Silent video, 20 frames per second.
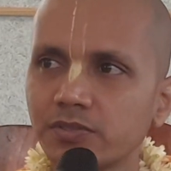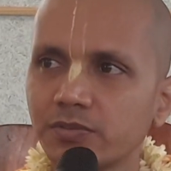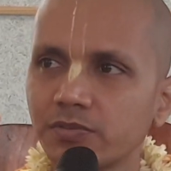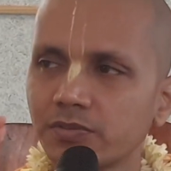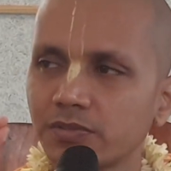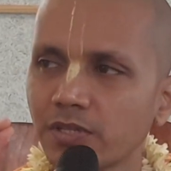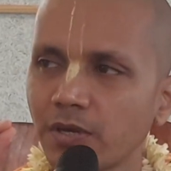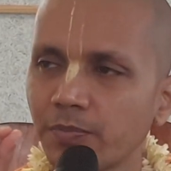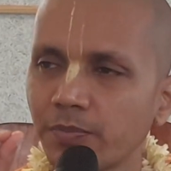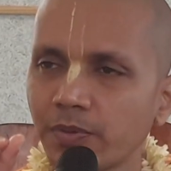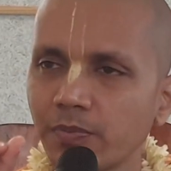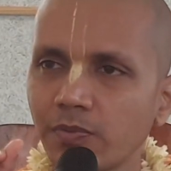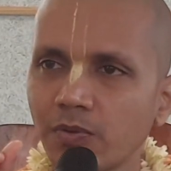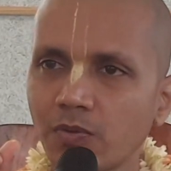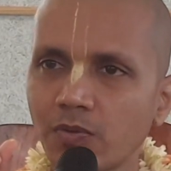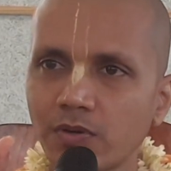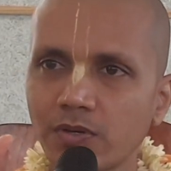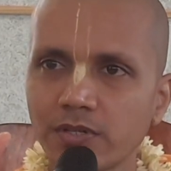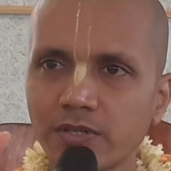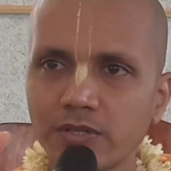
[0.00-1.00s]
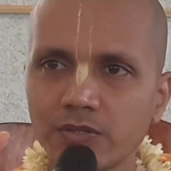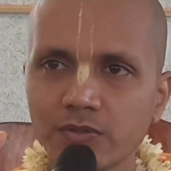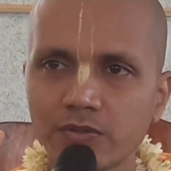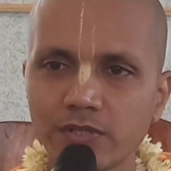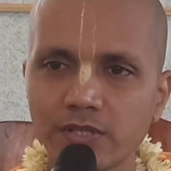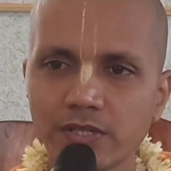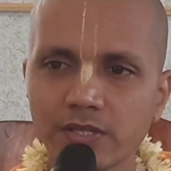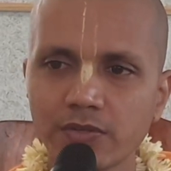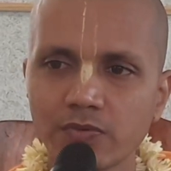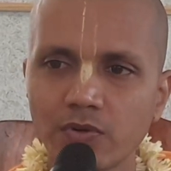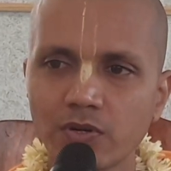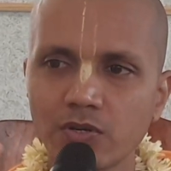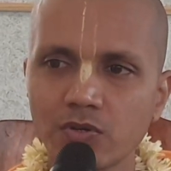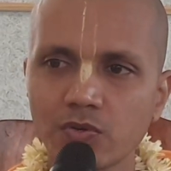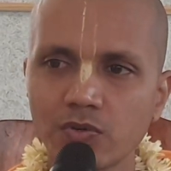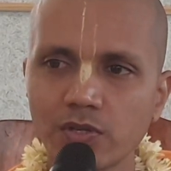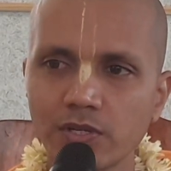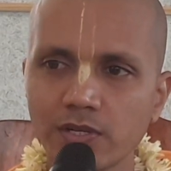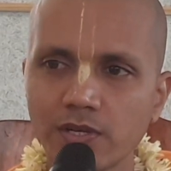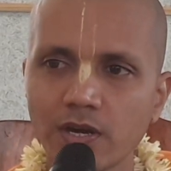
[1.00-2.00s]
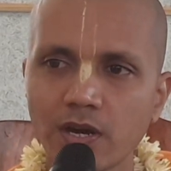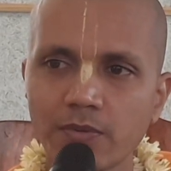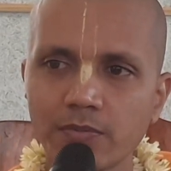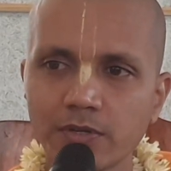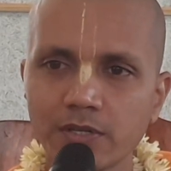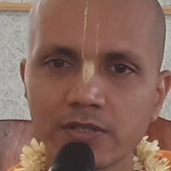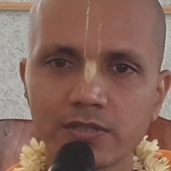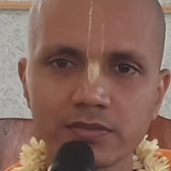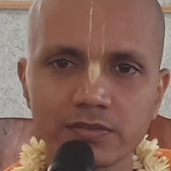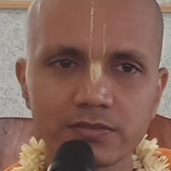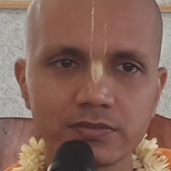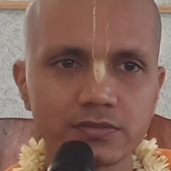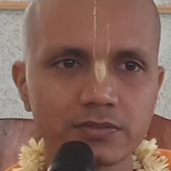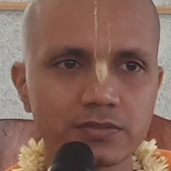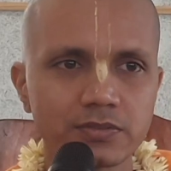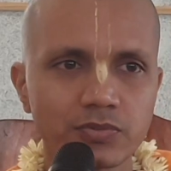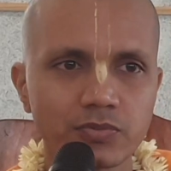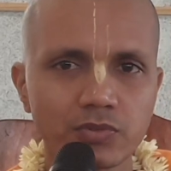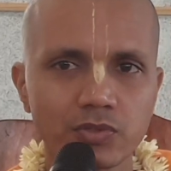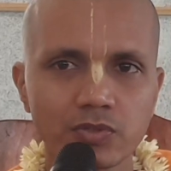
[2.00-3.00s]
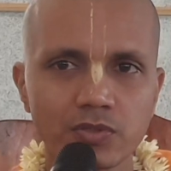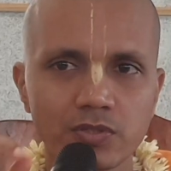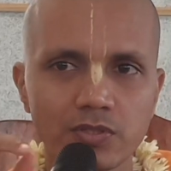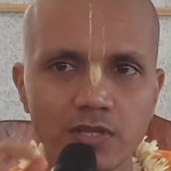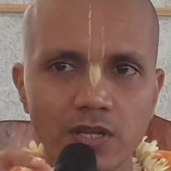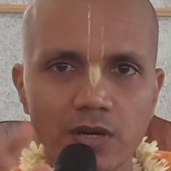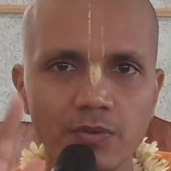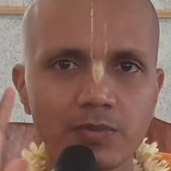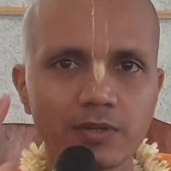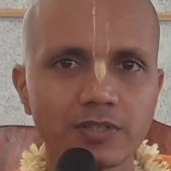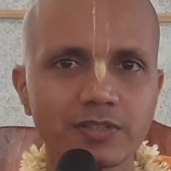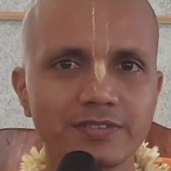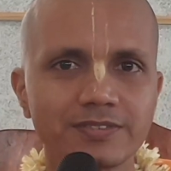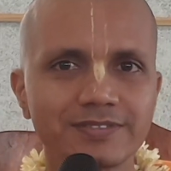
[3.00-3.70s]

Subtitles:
Some people, what they do, they want only kama without dharma.